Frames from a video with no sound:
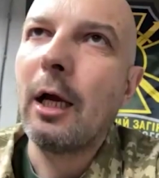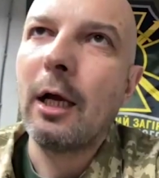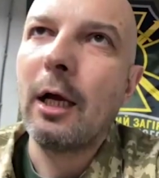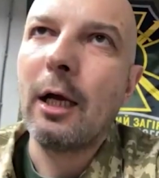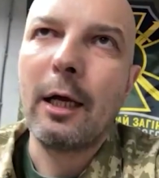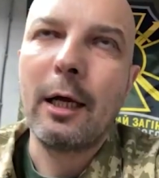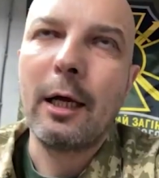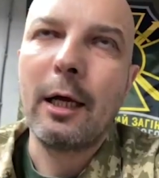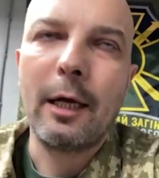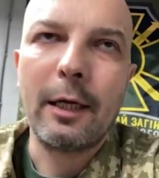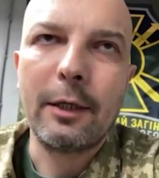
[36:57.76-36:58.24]

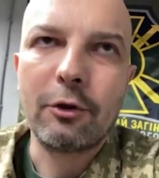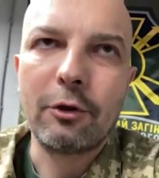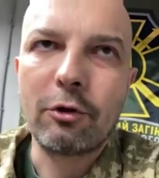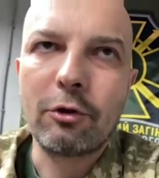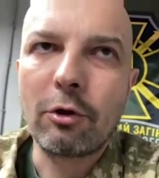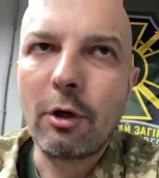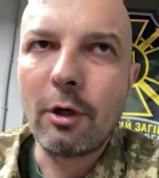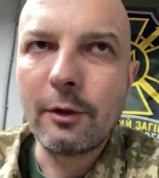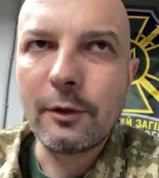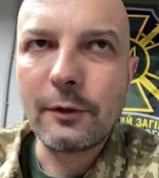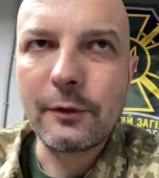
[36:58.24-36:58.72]
Uh,
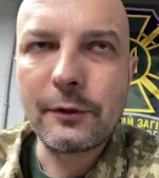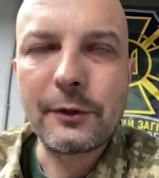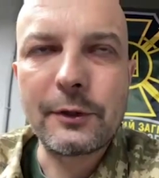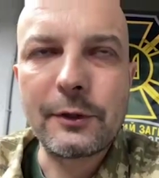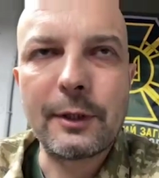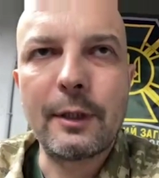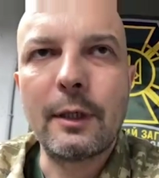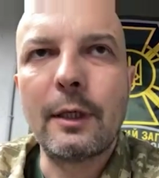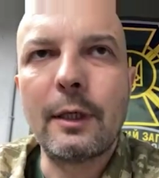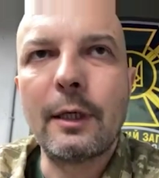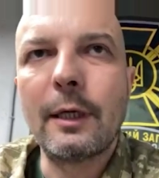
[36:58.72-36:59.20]
drones
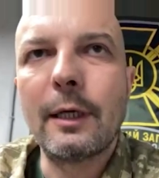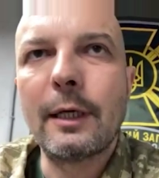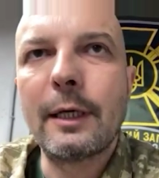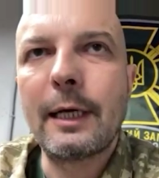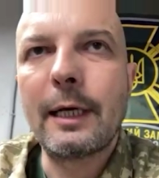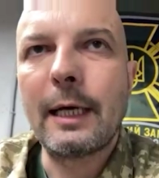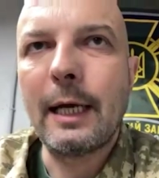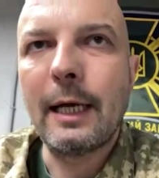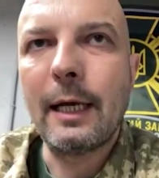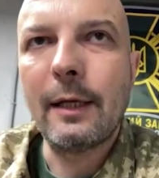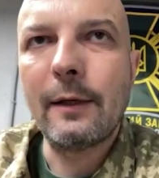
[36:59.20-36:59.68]
uh,
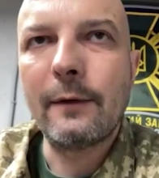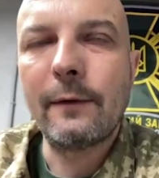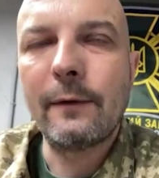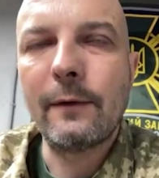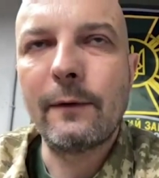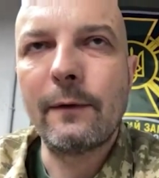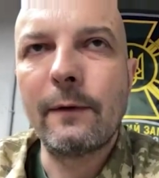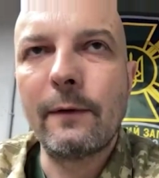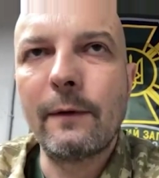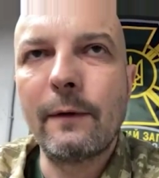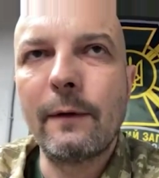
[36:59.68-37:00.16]
has,
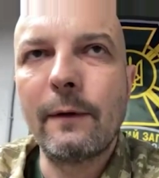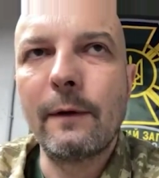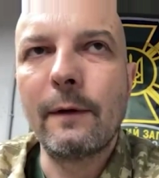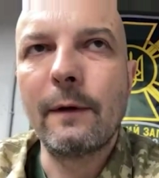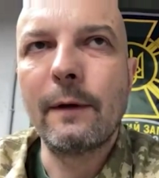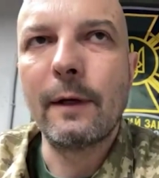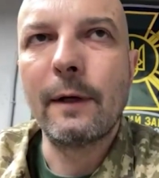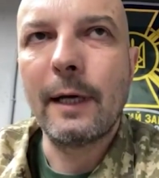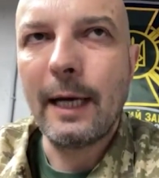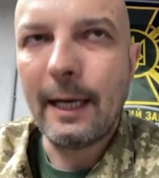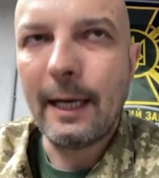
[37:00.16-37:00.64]
uh,